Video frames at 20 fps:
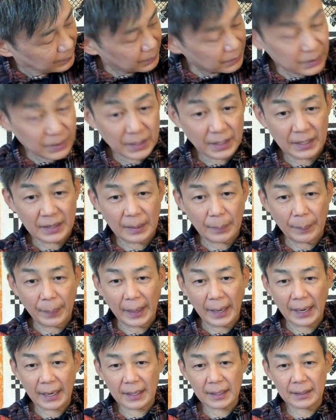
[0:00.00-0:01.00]
to knit the
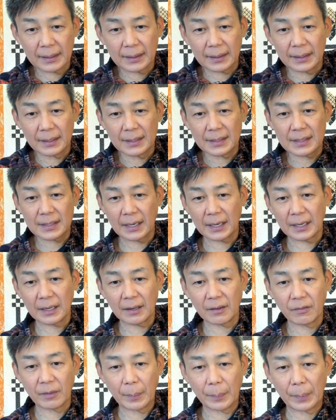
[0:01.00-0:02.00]
back inside
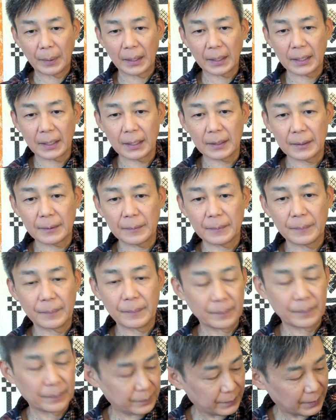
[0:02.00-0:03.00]
of the pocket,
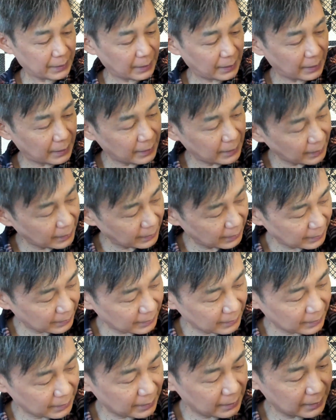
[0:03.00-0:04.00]
and
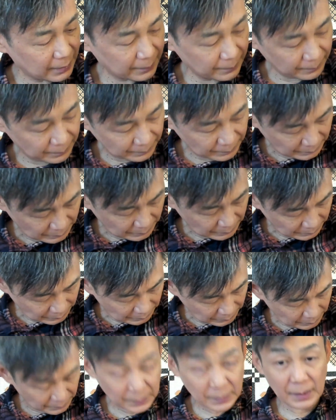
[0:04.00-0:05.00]
then
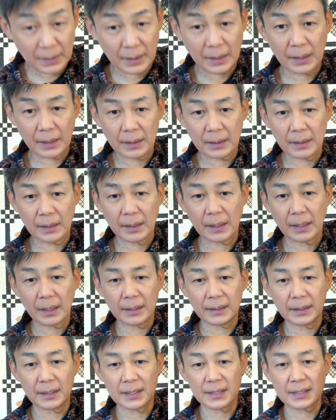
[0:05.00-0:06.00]

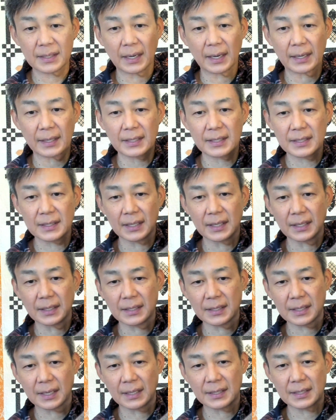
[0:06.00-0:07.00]
the sides, the
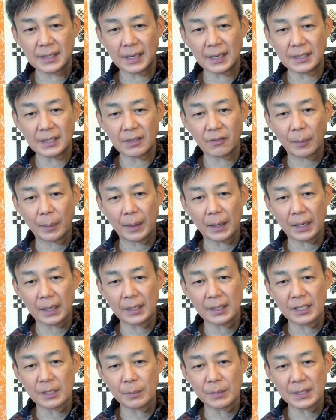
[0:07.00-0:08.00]
inside sides of the pocket
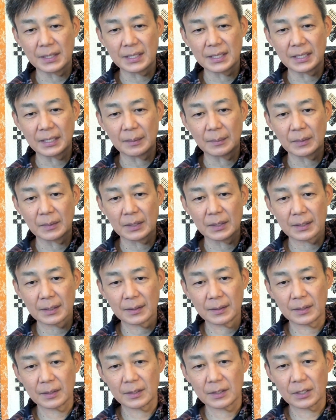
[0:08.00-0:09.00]
need to be seamed
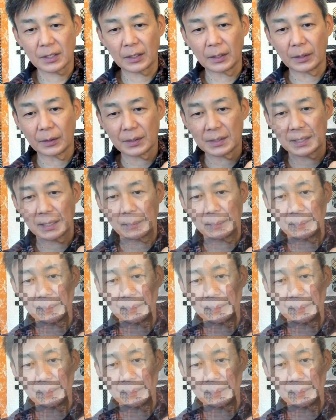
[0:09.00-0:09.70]
to close it up.